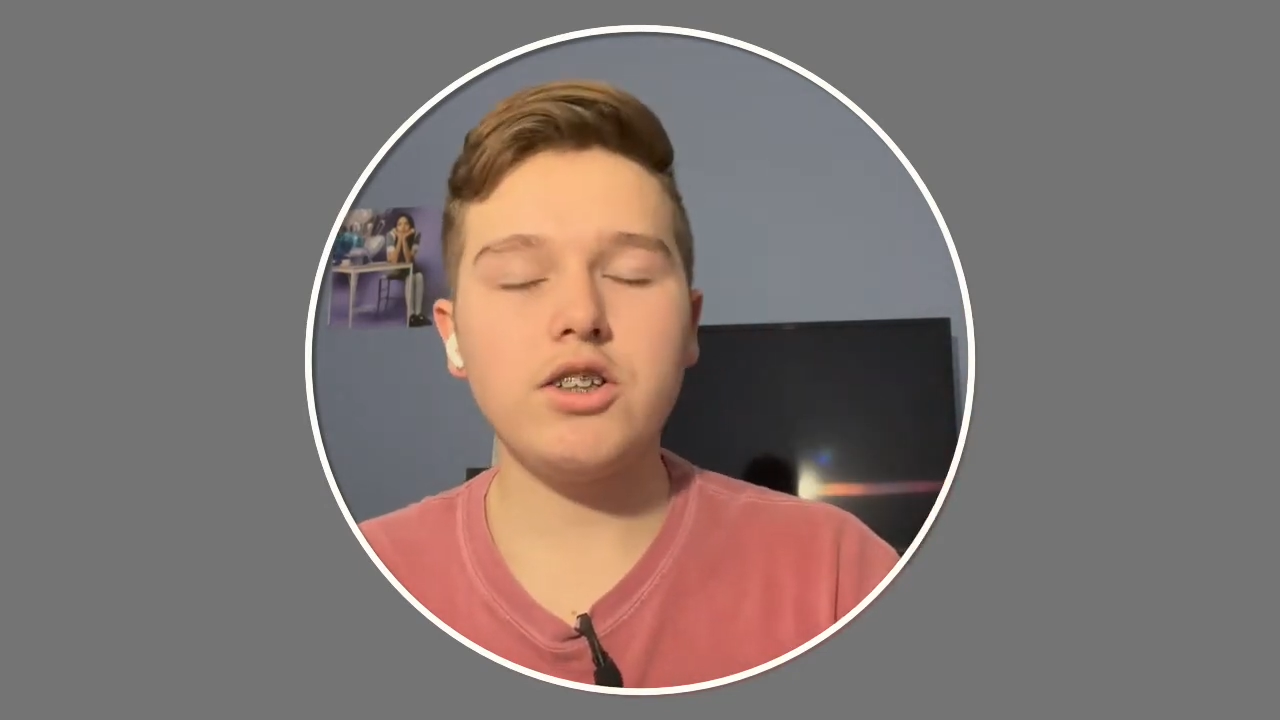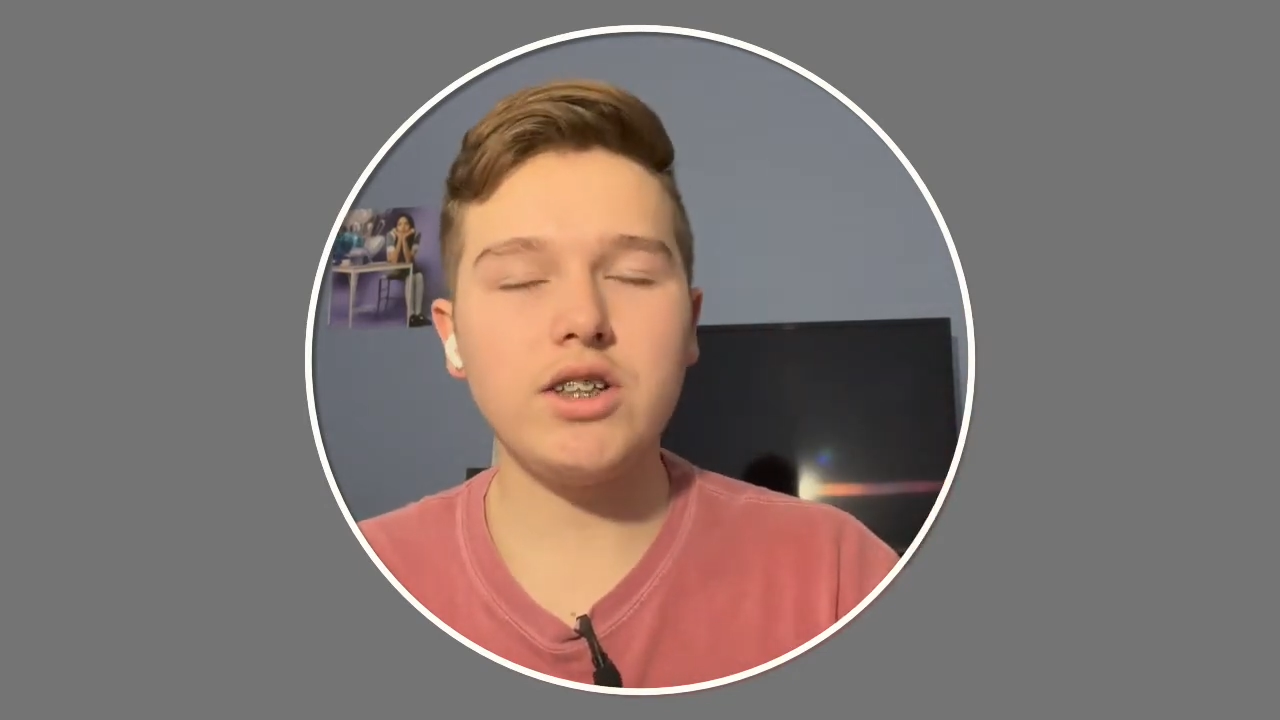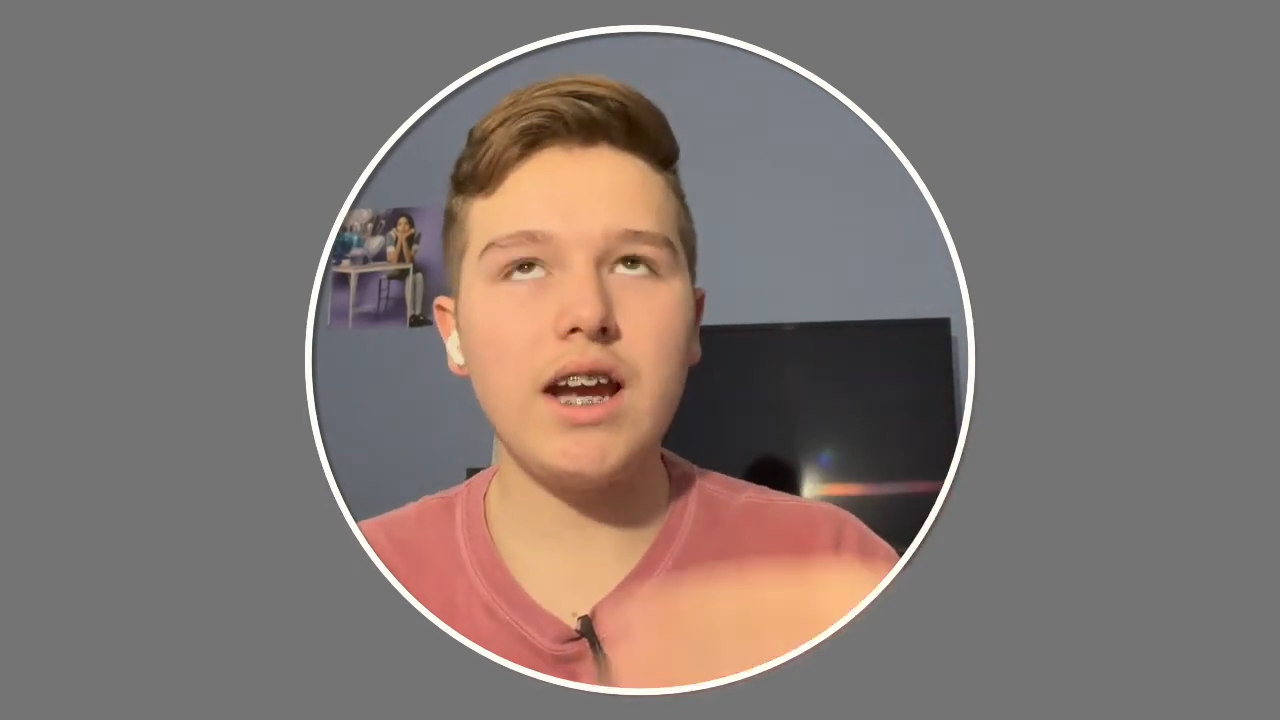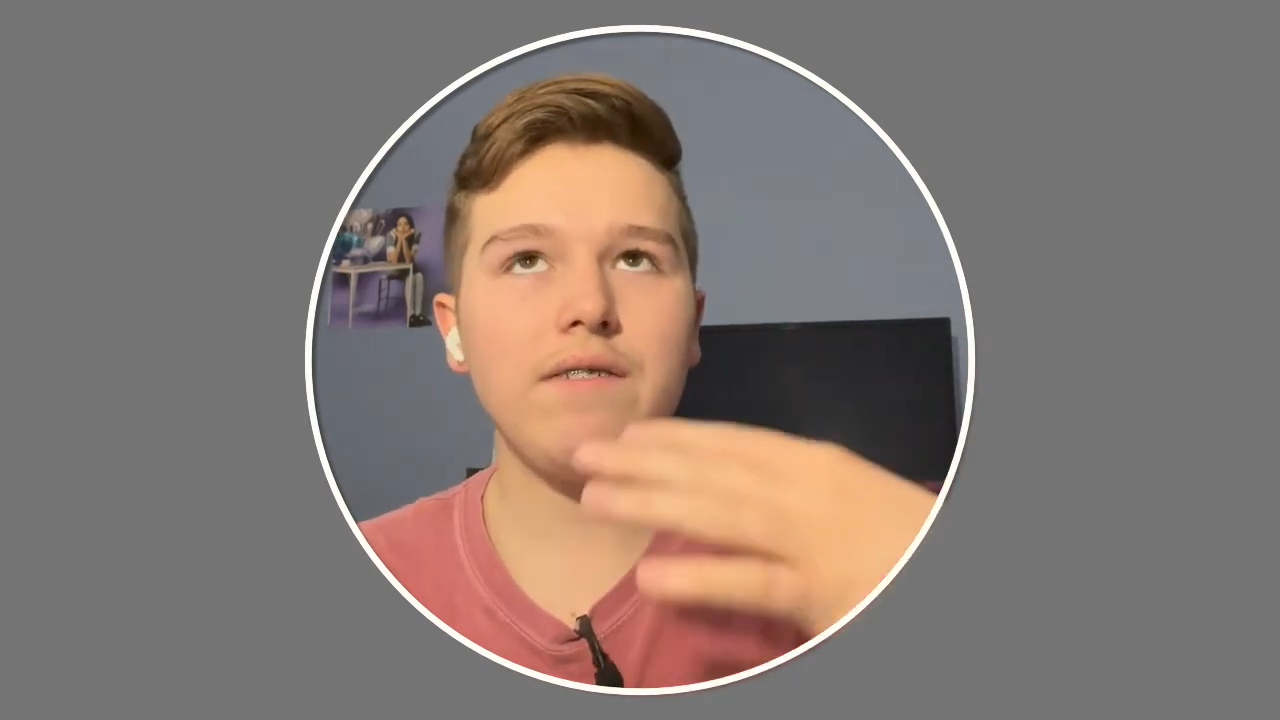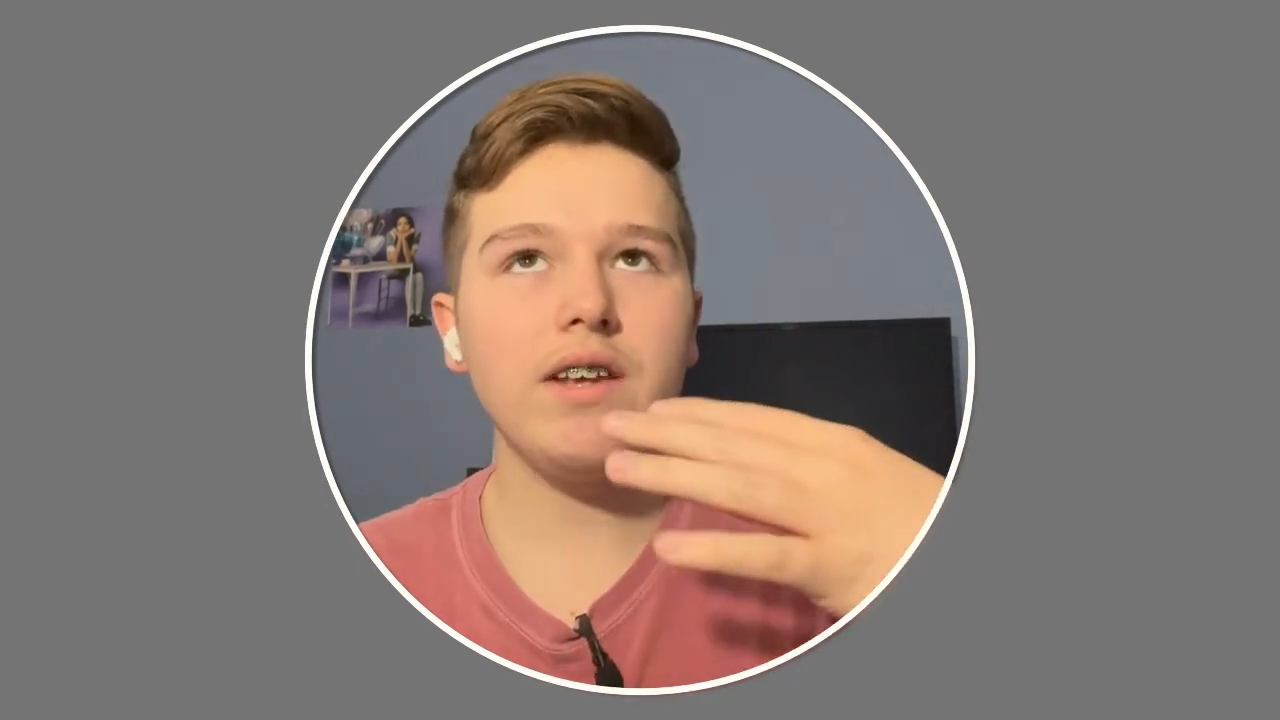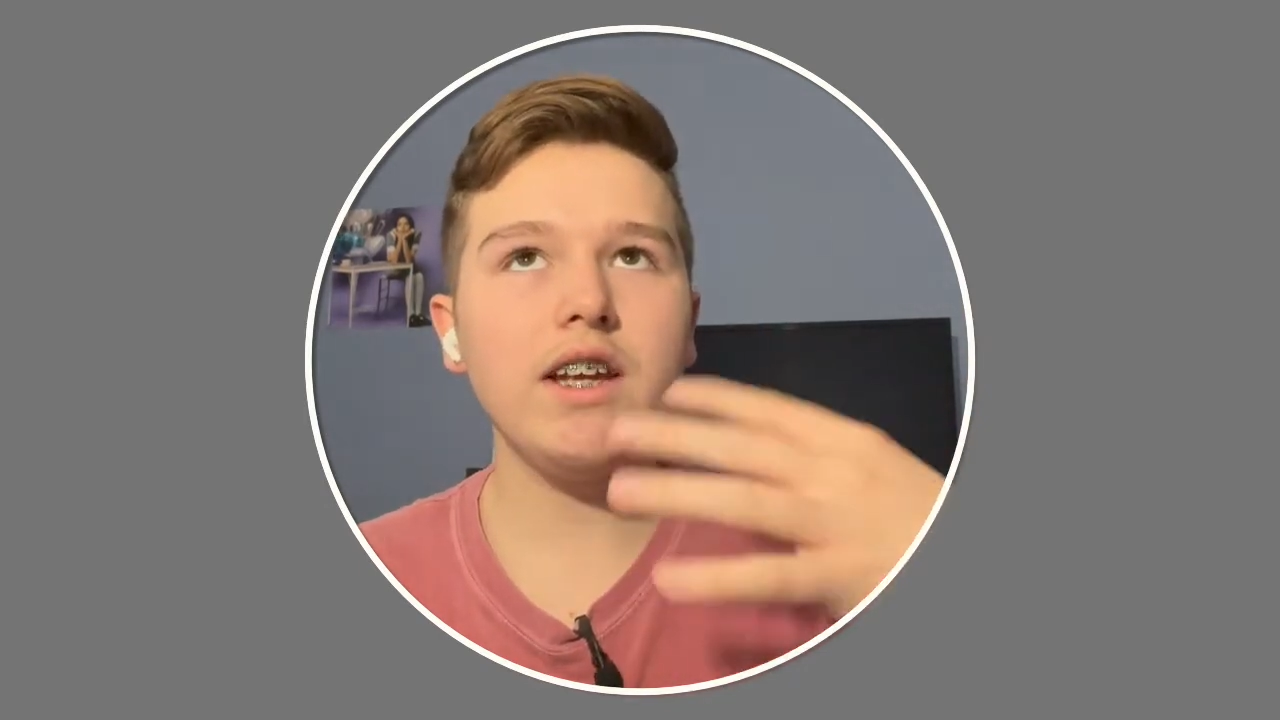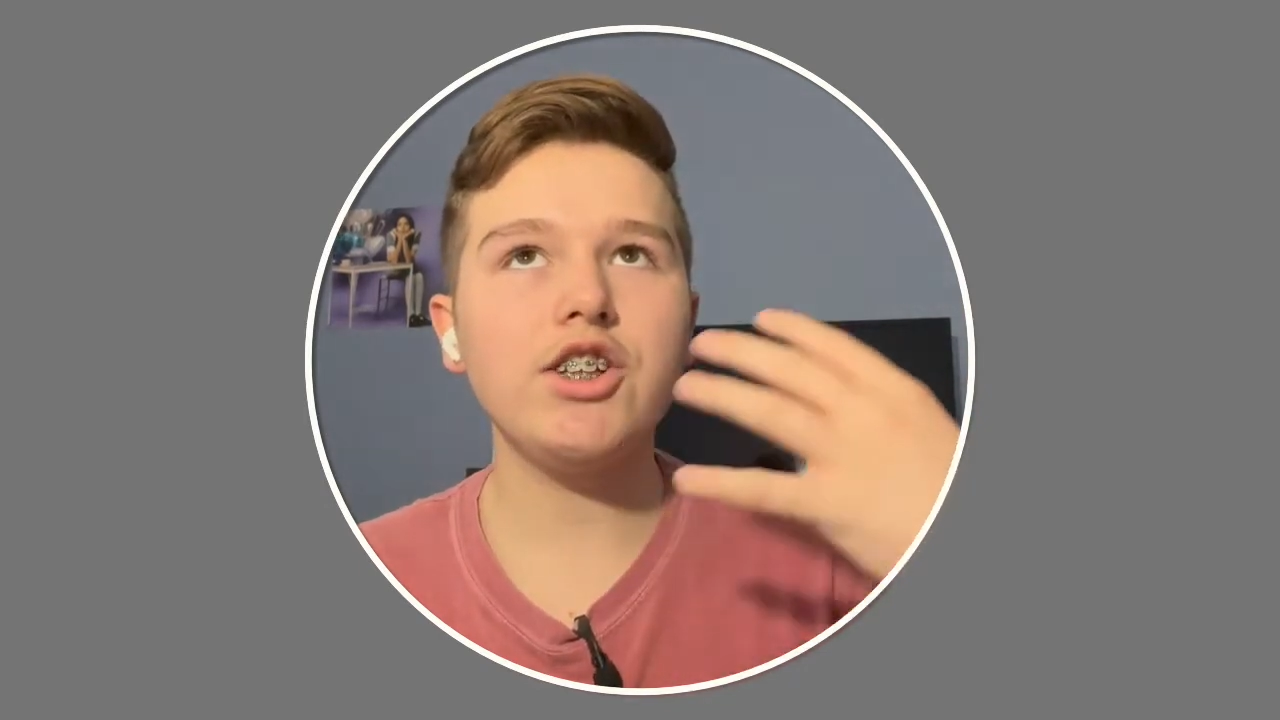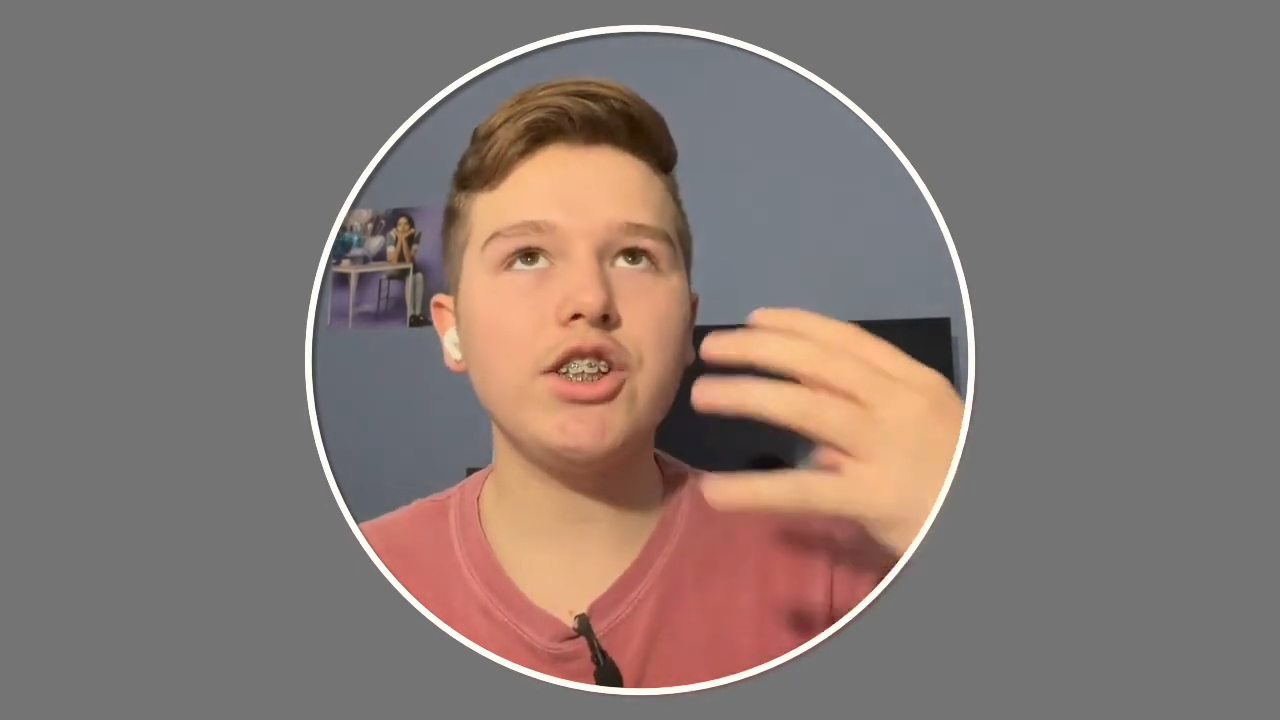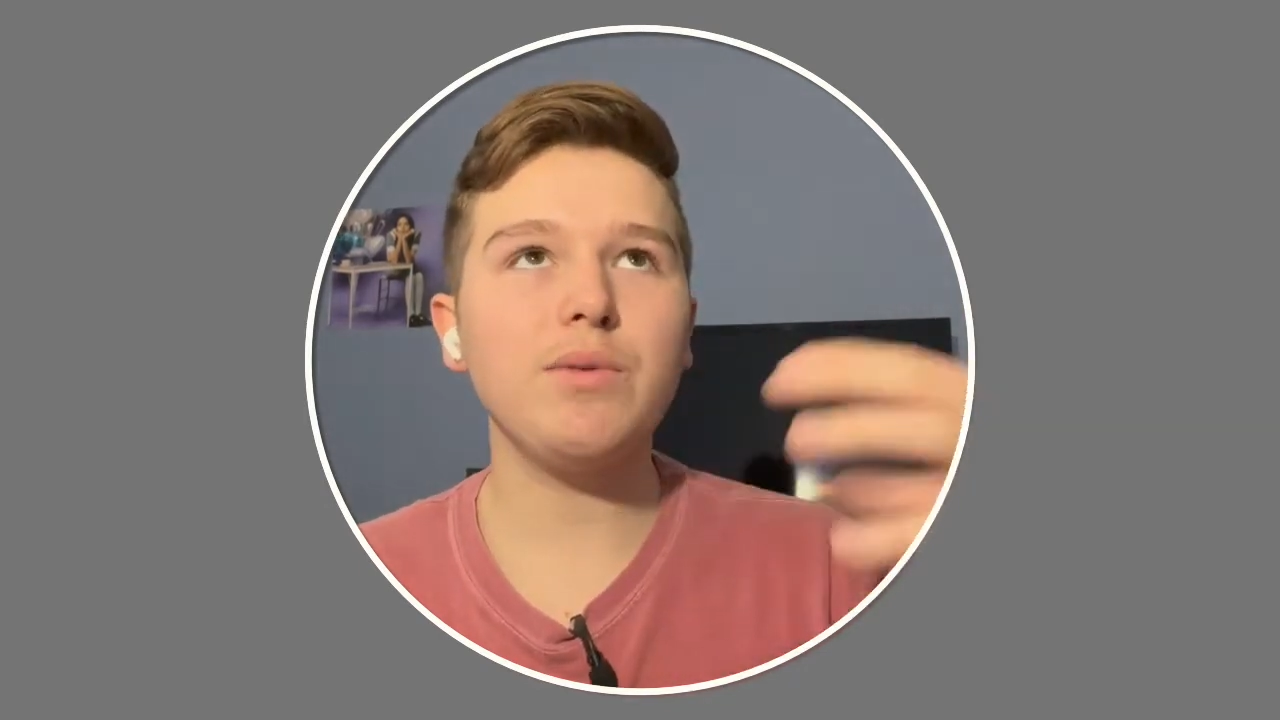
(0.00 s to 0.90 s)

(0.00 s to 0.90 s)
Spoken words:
I feel like she